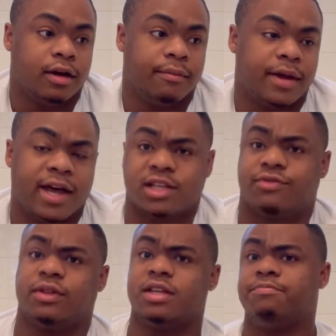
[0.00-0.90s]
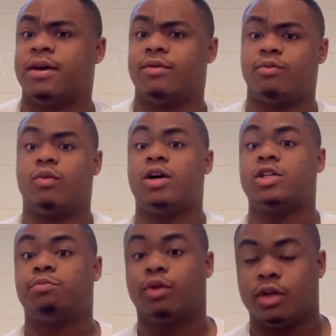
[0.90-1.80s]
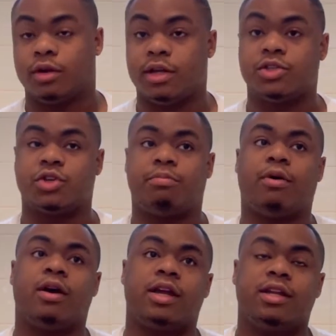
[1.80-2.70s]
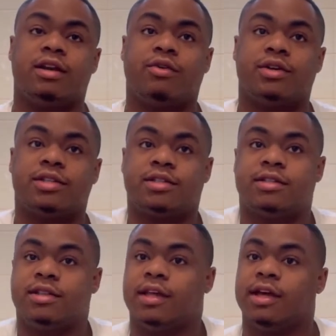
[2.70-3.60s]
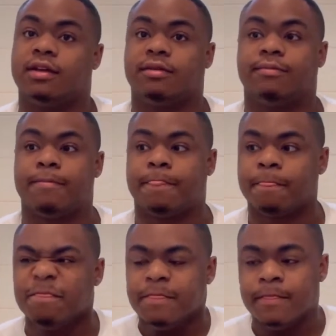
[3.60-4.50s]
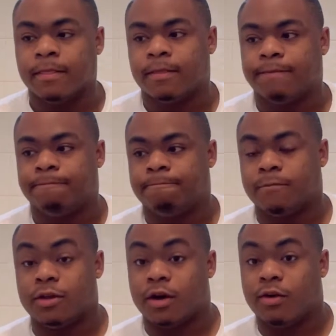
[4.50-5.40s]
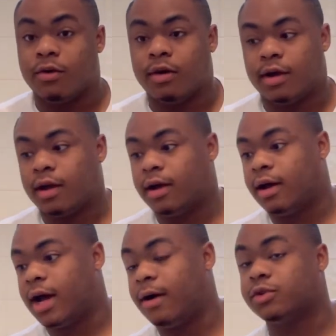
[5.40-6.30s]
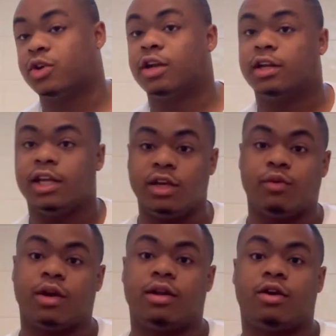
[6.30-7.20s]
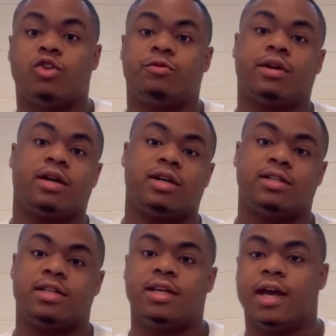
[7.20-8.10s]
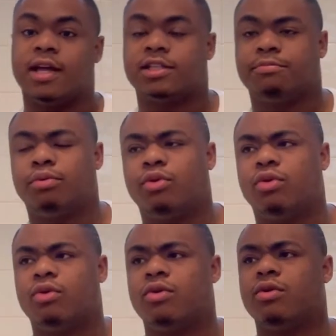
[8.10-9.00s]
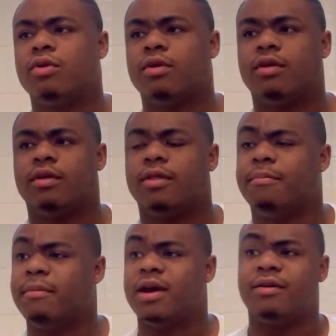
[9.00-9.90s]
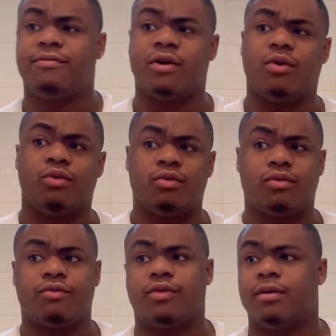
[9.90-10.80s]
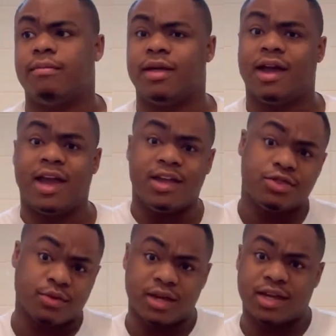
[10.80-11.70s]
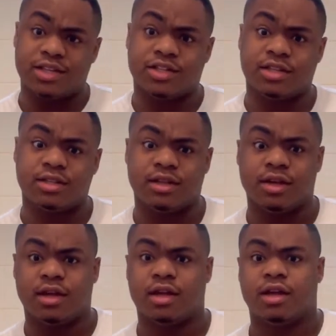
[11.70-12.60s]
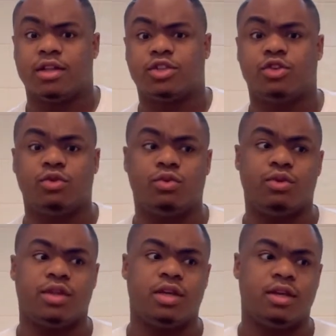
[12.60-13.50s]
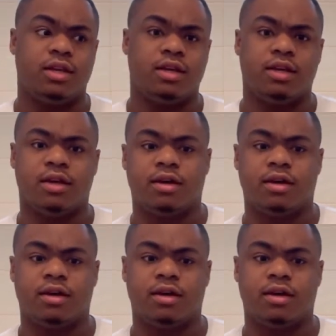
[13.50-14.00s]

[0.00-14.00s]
As Felipe was pulling the engine apart, he noticed that, you know, I was gonna need one of those because he had to pull the manifold from the A3 engine to the